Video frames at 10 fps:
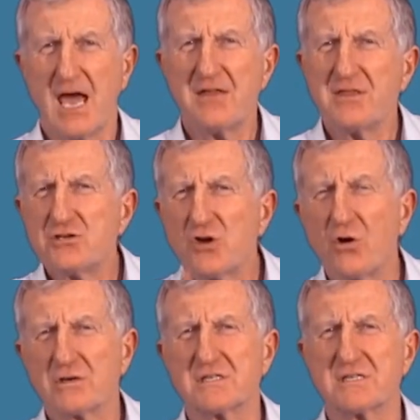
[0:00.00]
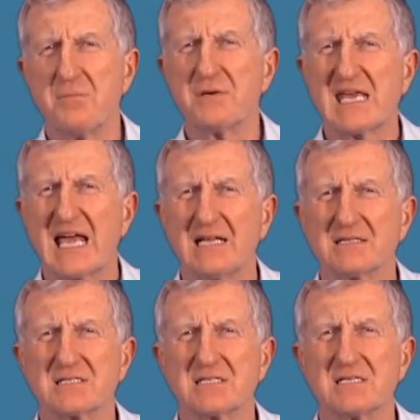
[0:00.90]
And the door to somebody
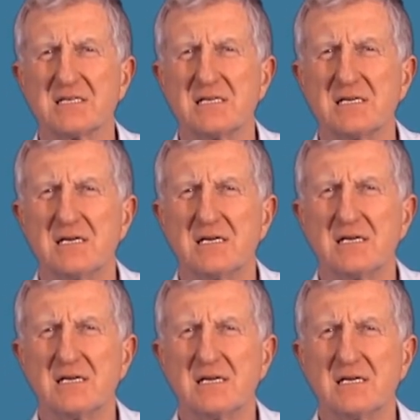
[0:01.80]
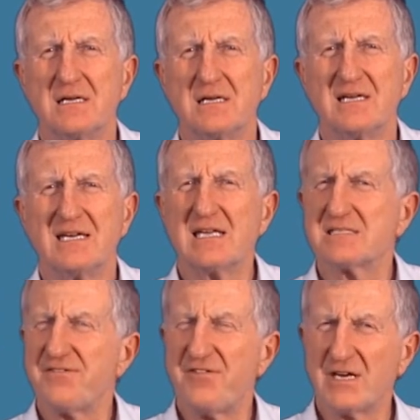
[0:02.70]
else, it's
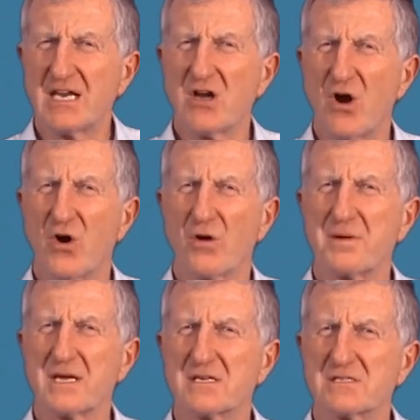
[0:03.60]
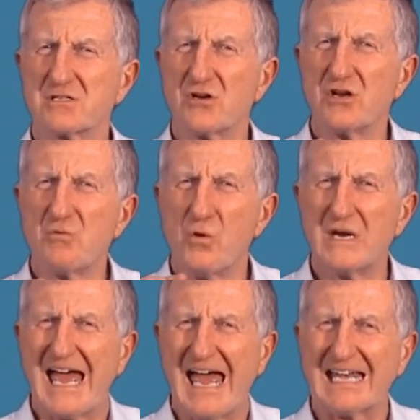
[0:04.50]
a funny door because there's only
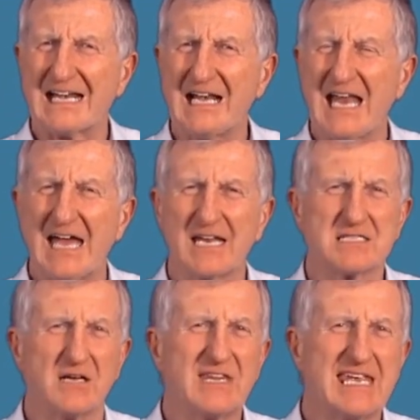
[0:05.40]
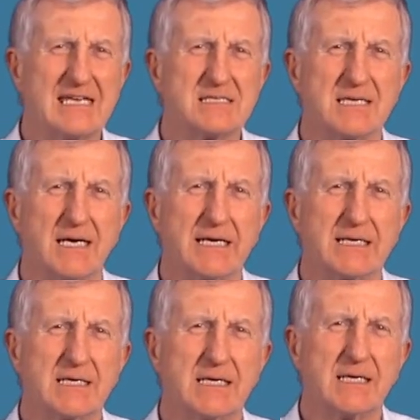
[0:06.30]
one handle and it's on the inside.